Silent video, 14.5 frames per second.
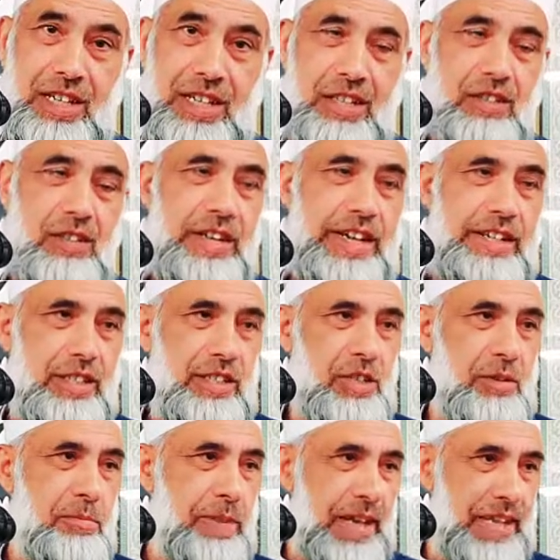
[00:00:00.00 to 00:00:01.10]
you know, let us
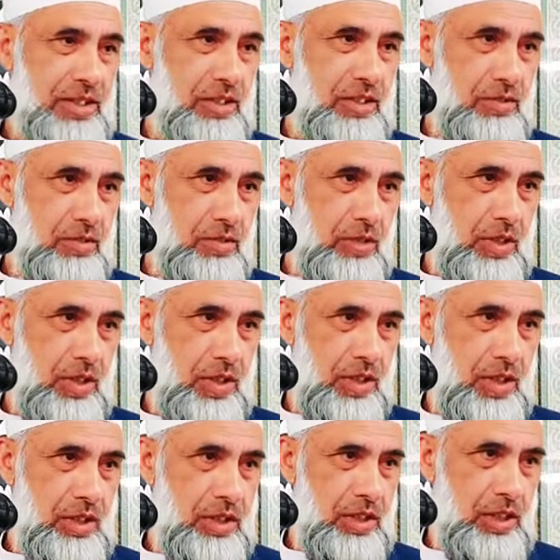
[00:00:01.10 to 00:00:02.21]
come back to
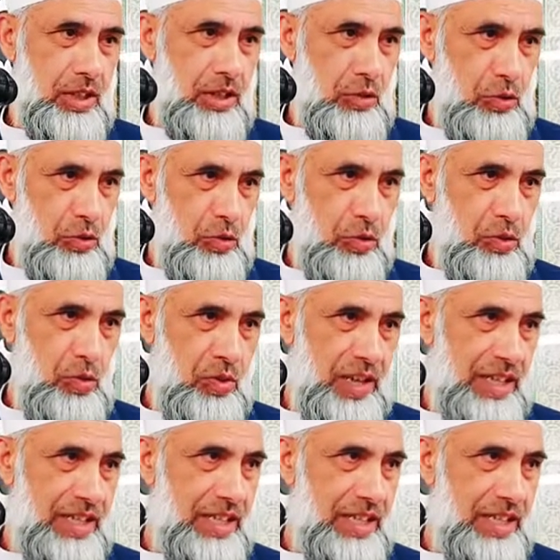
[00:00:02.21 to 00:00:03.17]
the Hududullah.